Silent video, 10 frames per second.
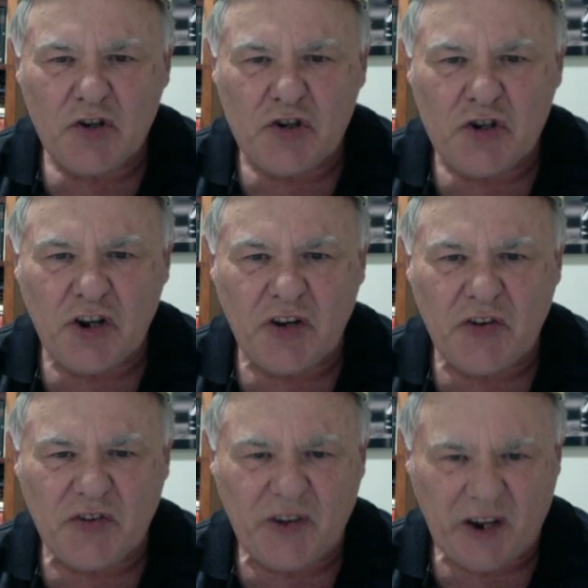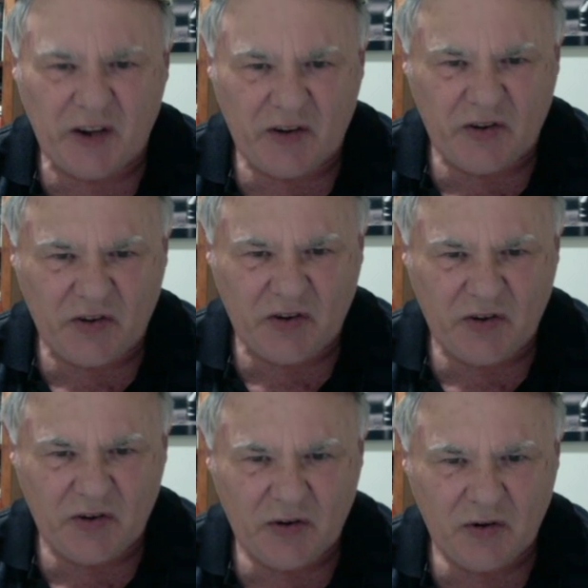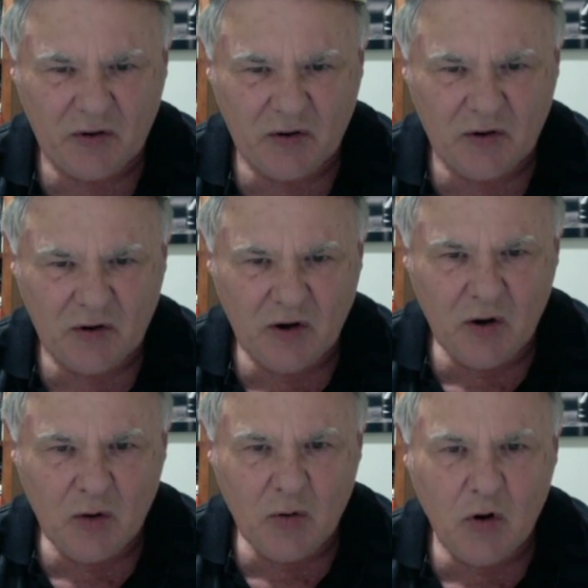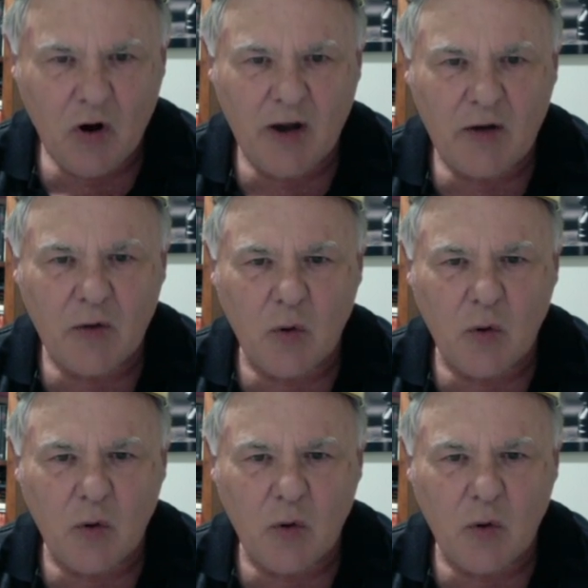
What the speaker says: g6, right?